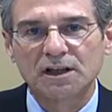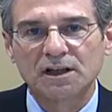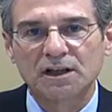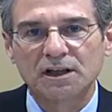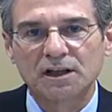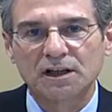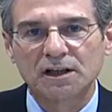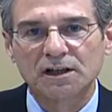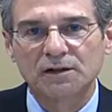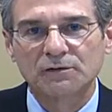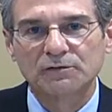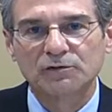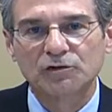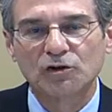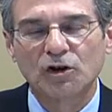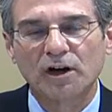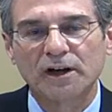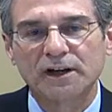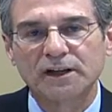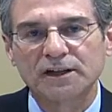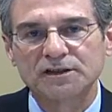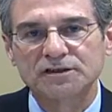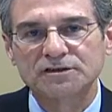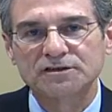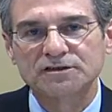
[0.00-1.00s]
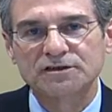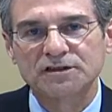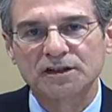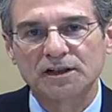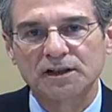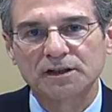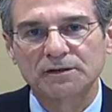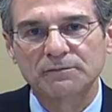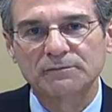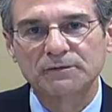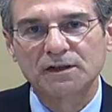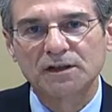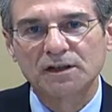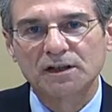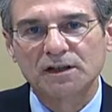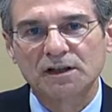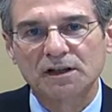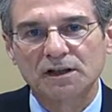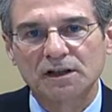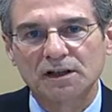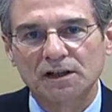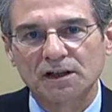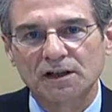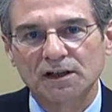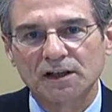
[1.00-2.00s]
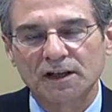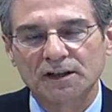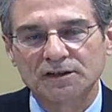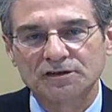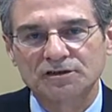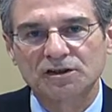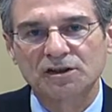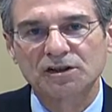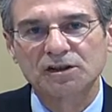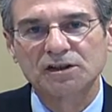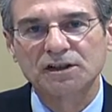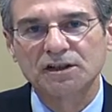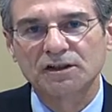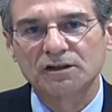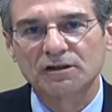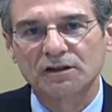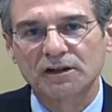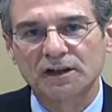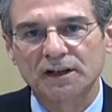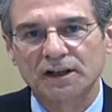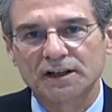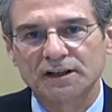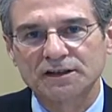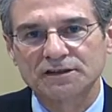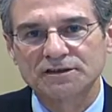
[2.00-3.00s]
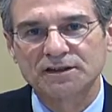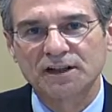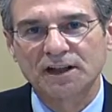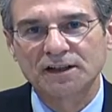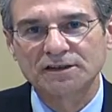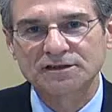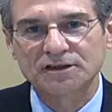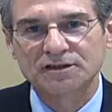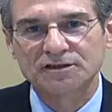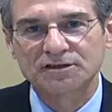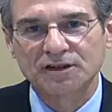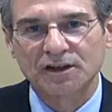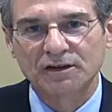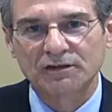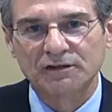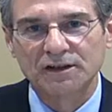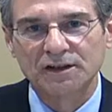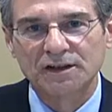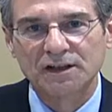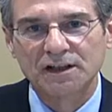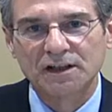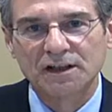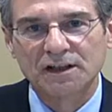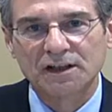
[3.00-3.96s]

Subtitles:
not as clear as necessary